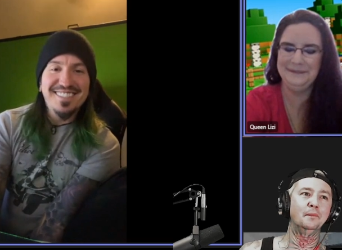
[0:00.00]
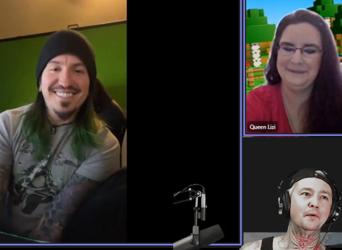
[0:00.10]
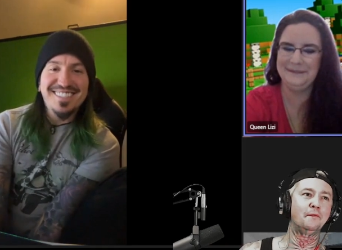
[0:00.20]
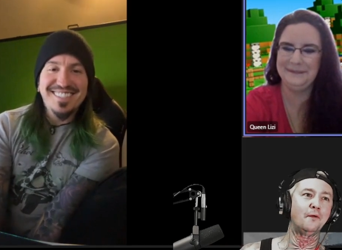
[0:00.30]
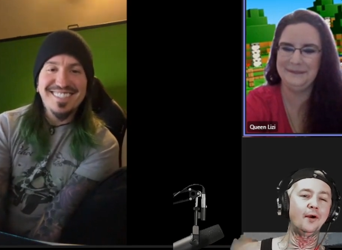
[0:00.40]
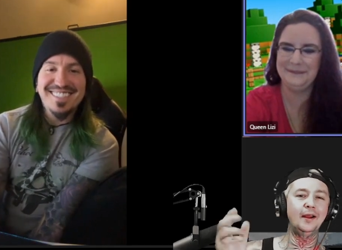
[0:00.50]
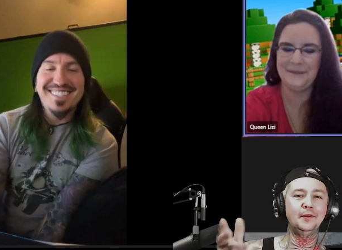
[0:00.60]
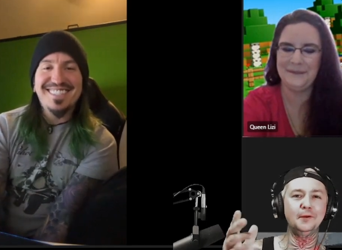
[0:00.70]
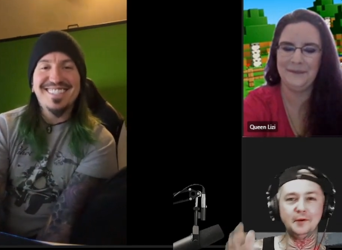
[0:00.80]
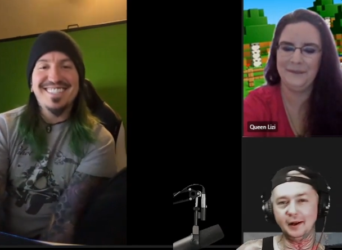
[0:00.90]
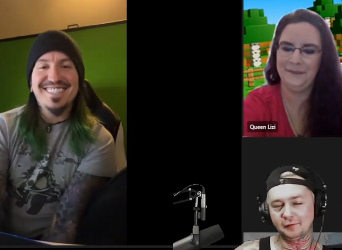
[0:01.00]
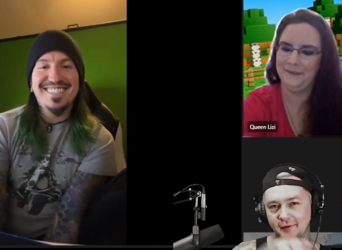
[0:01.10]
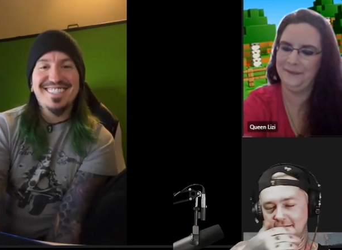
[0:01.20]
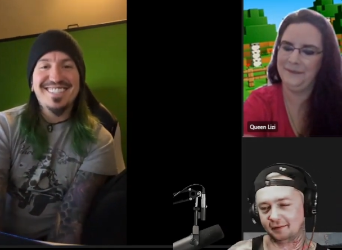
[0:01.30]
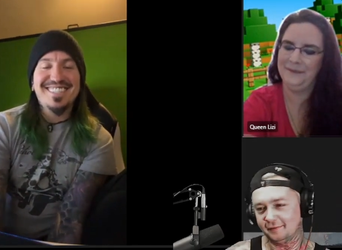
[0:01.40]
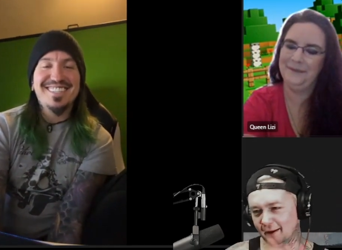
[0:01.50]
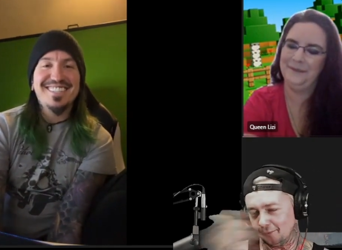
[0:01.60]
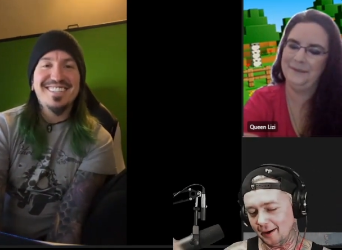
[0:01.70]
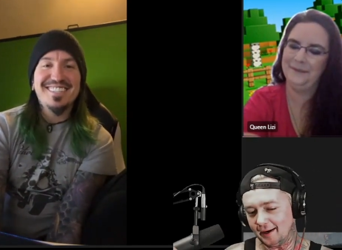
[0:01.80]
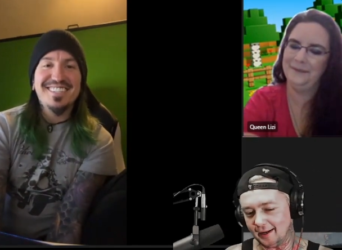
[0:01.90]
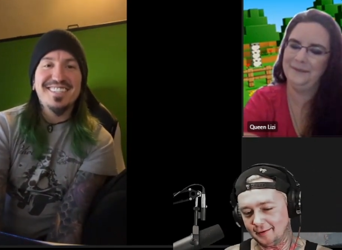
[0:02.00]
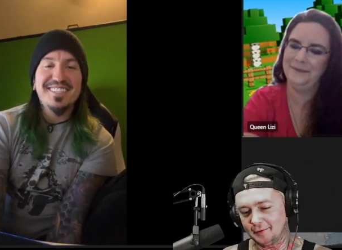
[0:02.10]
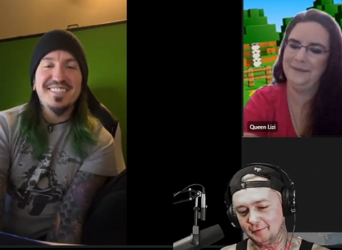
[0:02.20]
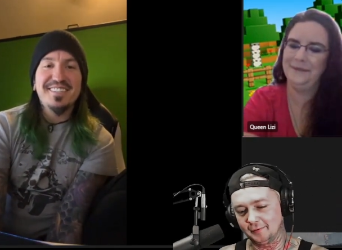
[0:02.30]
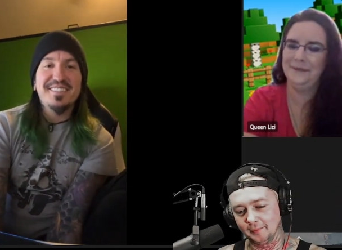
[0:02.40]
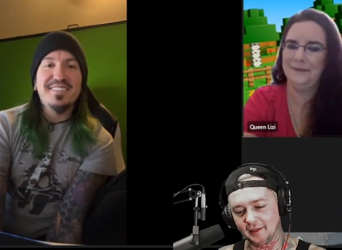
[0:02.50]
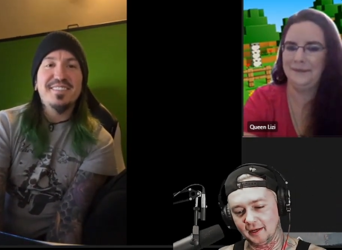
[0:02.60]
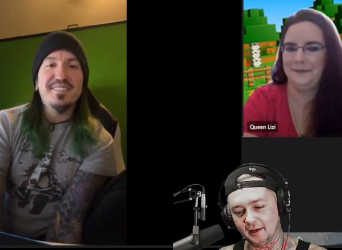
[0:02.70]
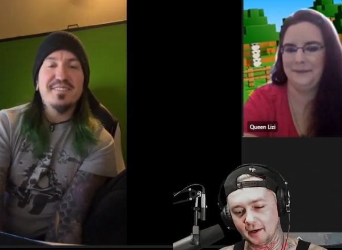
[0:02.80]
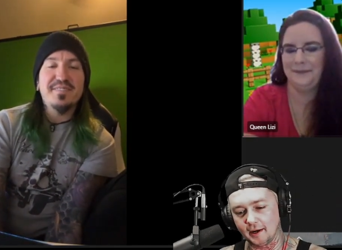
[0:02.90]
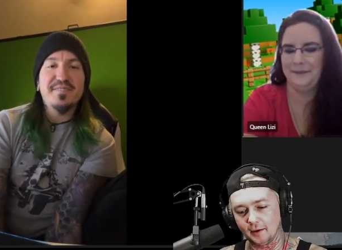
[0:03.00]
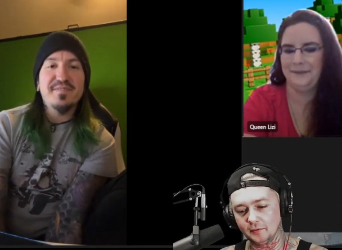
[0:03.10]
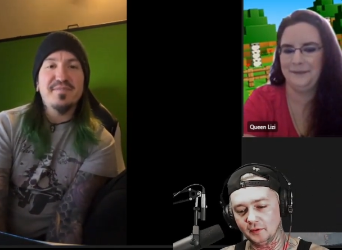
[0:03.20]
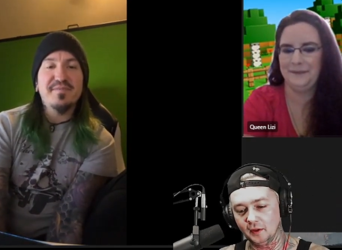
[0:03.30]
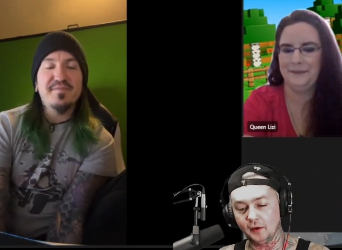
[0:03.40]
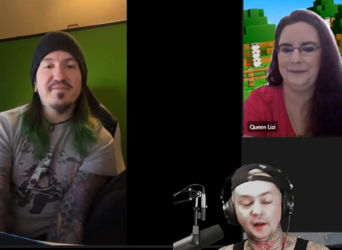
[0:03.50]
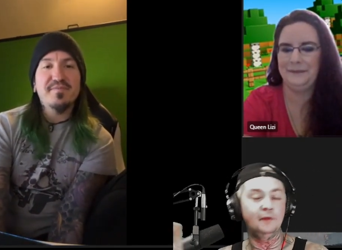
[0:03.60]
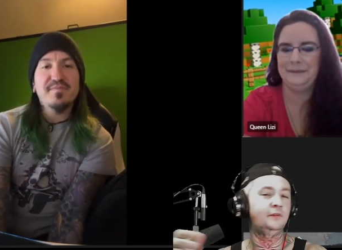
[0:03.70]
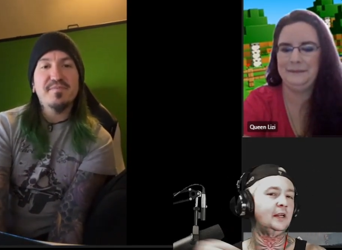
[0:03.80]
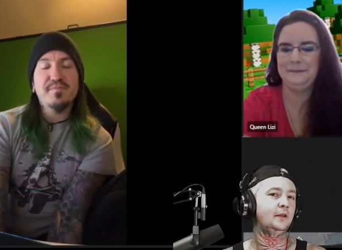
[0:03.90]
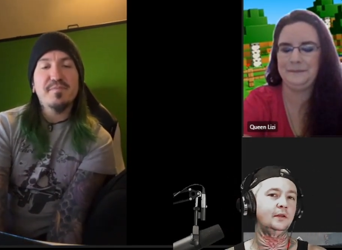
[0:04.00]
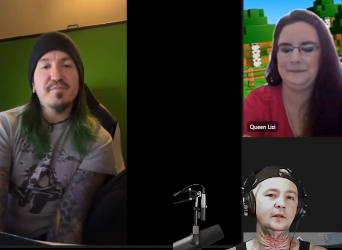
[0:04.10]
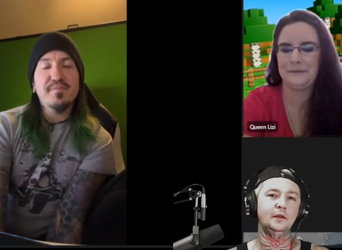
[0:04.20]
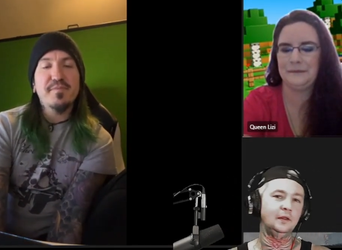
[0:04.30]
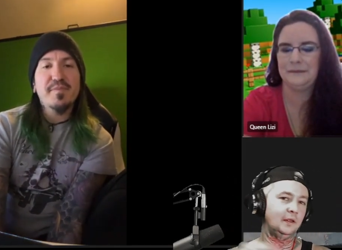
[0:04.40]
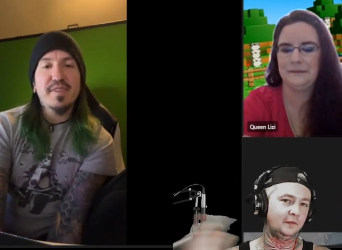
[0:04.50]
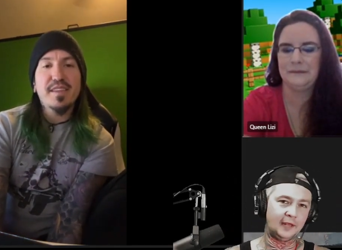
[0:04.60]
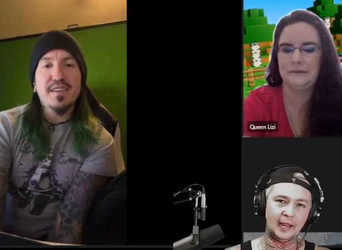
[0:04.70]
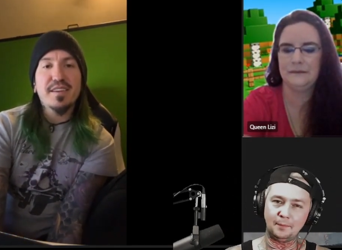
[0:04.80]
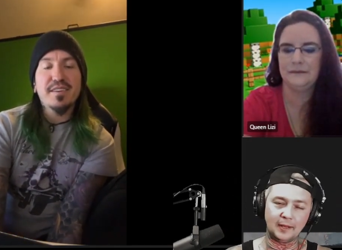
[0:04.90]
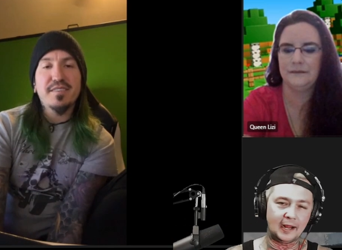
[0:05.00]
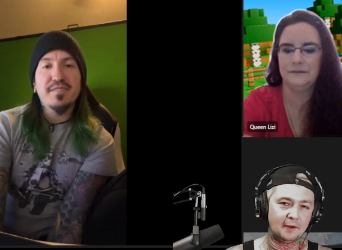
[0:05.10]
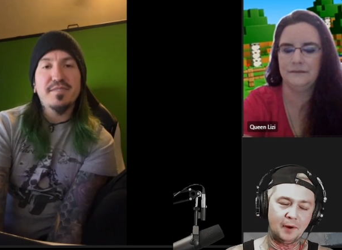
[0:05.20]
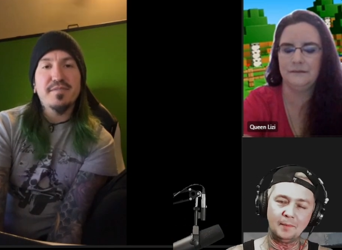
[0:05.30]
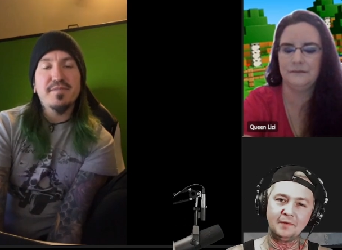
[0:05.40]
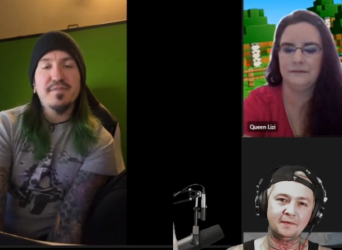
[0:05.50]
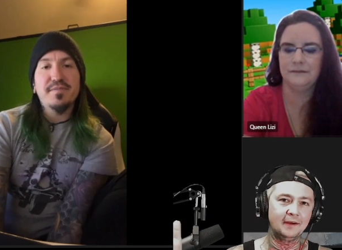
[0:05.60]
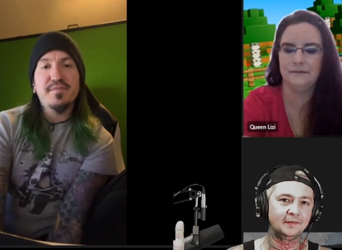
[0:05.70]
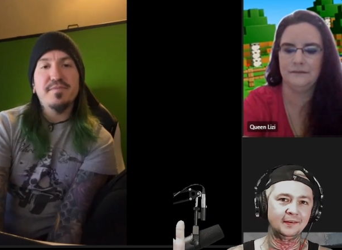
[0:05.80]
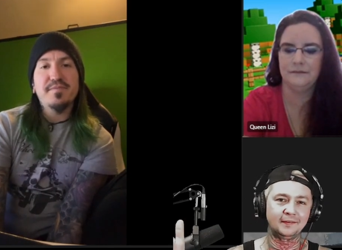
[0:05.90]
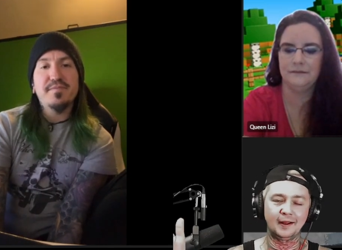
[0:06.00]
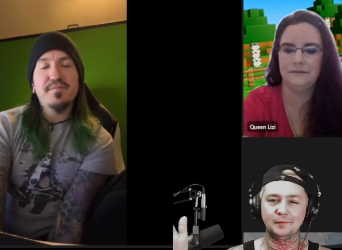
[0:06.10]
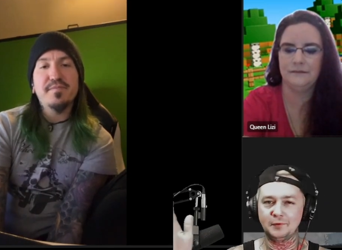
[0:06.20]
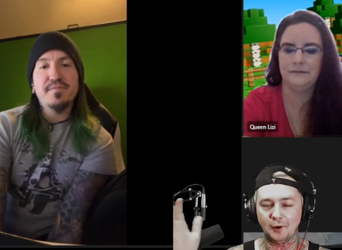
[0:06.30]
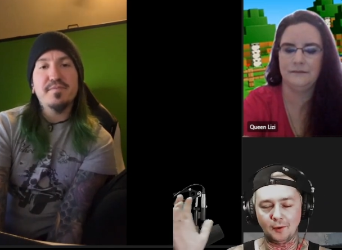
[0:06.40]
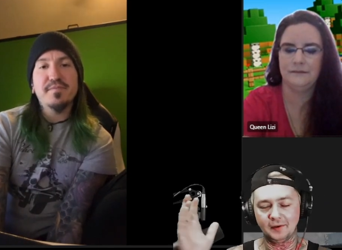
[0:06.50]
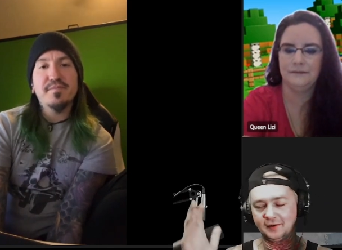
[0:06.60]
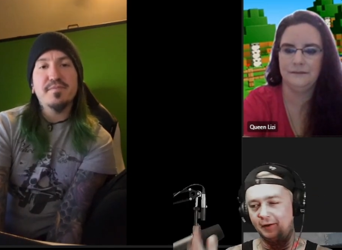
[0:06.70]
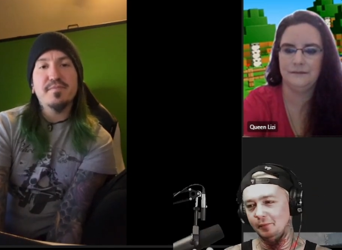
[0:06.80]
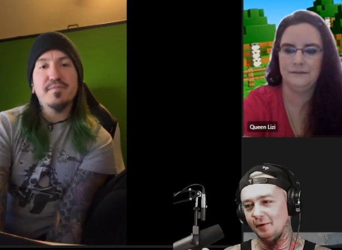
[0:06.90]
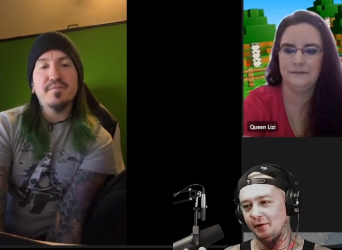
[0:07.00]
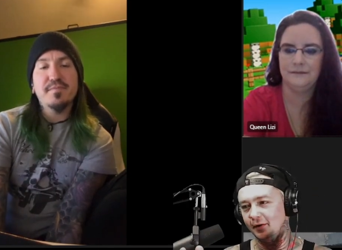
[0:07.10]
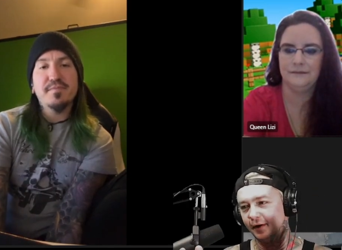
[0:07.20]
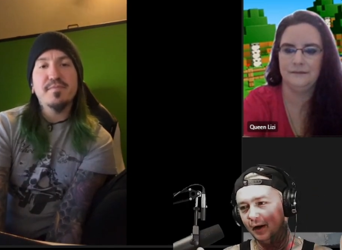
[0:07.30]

Speaker 1: before I do, you actually segued into something. Uh, I've seen Escape live probably five or six times. You always kill it, brother.